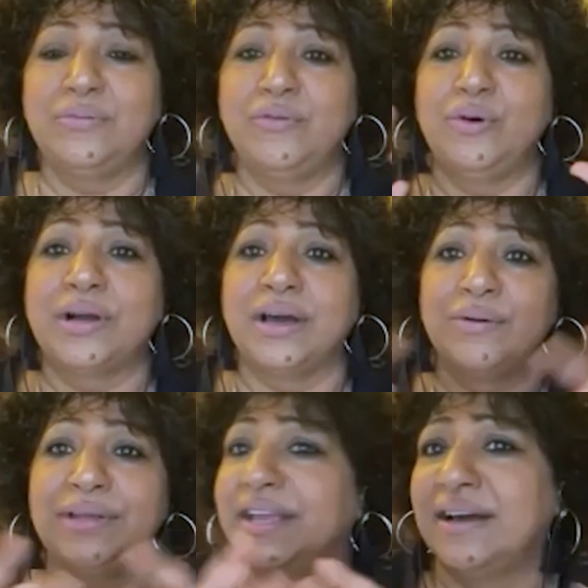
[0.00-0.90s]
wo karo,
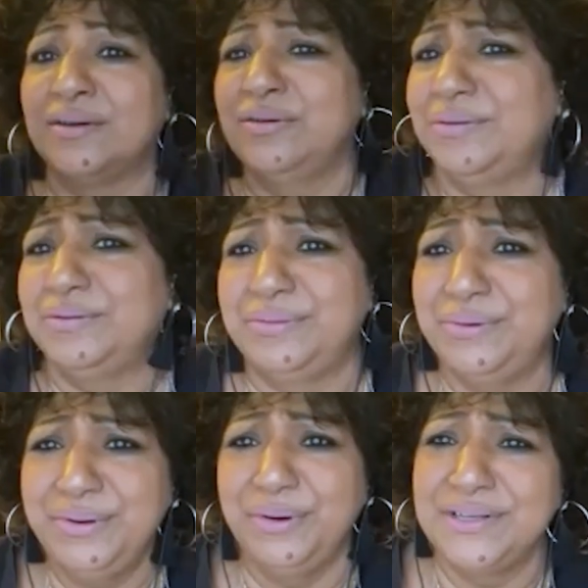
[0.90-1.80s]
ye karo.
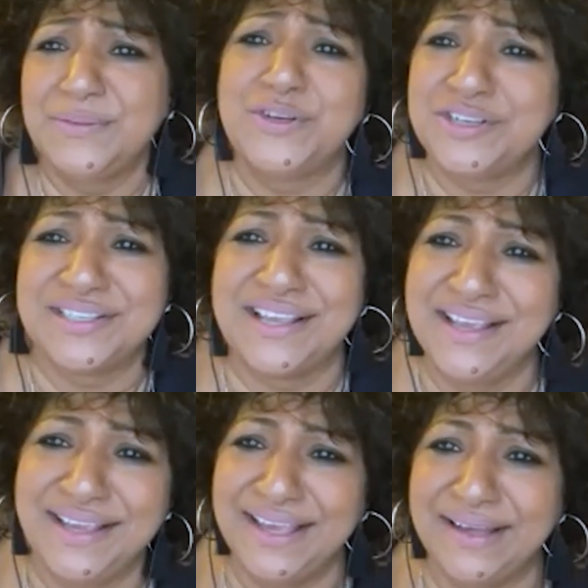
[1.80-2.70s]
Who knows what you're
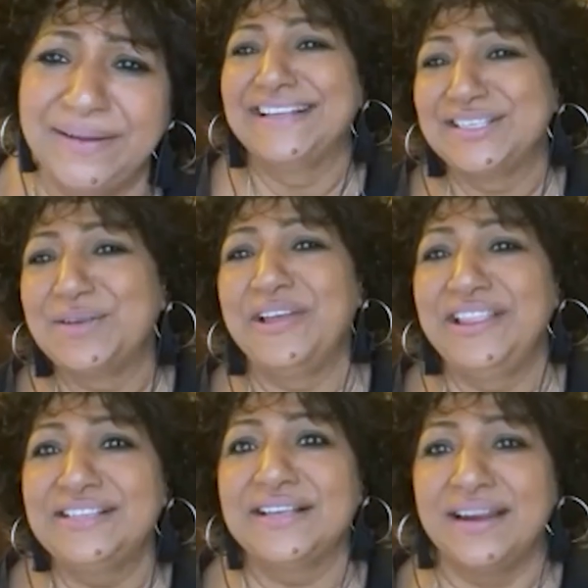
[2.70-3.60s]
saying, yeah? So when
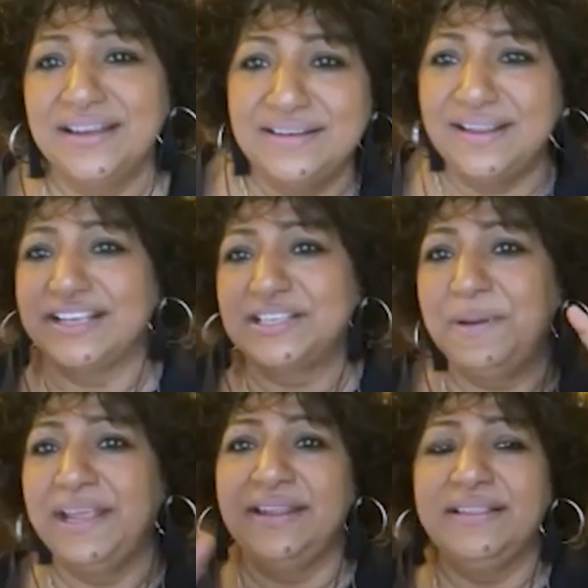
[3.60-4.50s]
they started
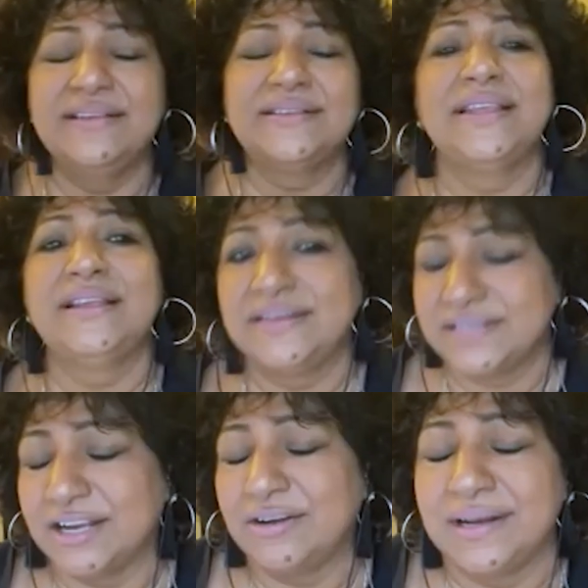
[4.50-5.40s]
explaining things in English,
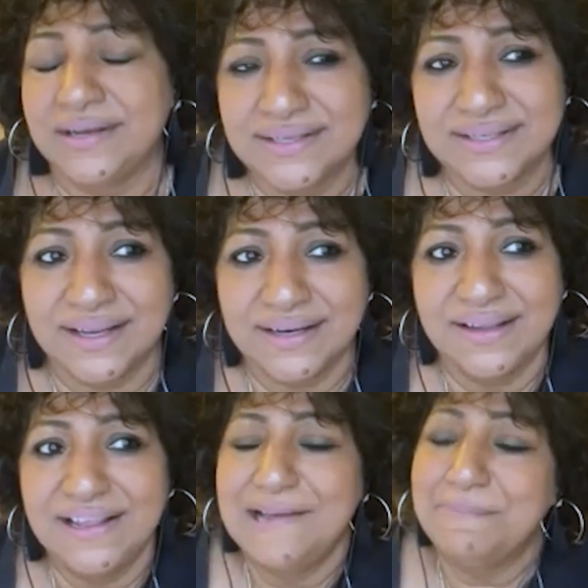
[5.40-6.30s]
I could understand.
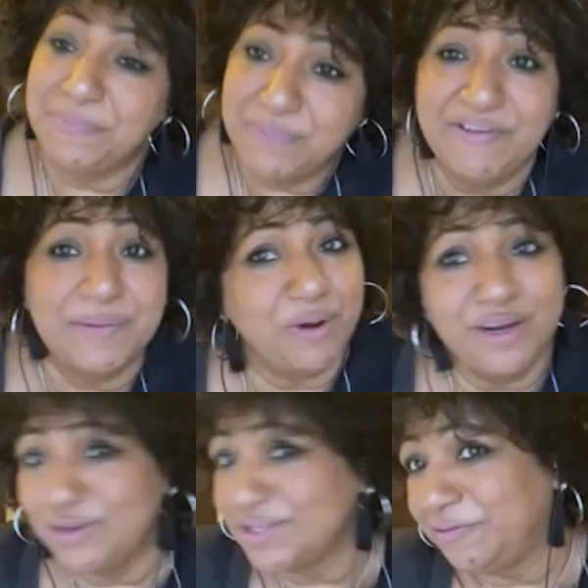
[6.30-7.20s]
But Pivot
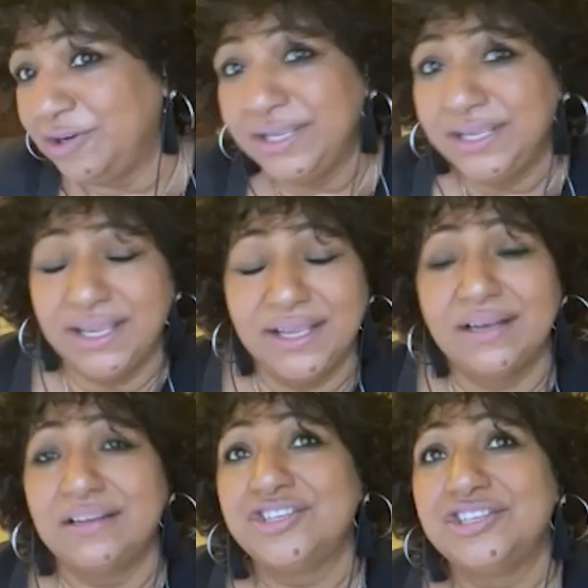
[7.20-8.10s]
Point was fully
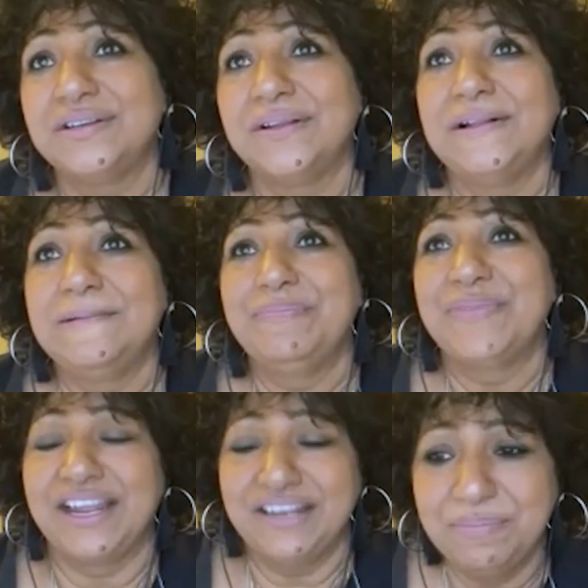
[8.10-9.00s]
English.
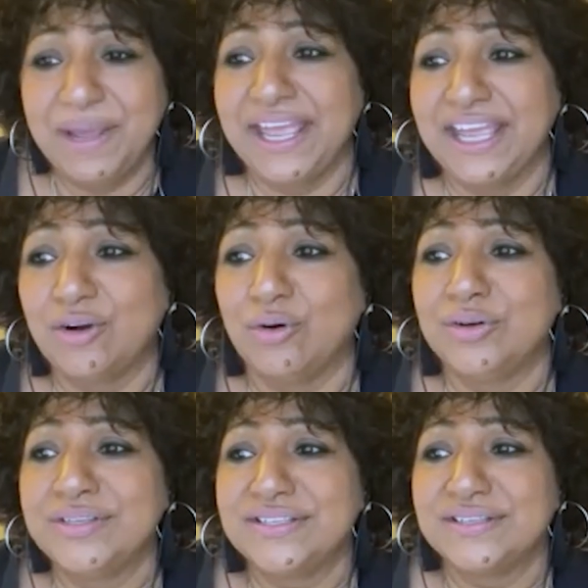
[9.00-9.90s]
I did my hair
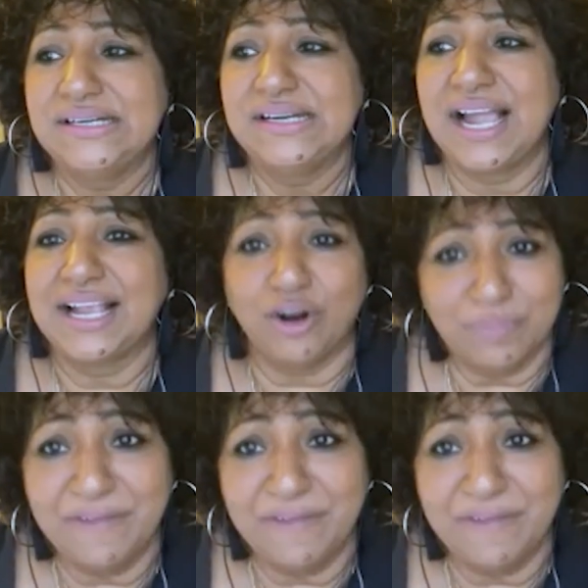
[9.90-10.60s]
course. I got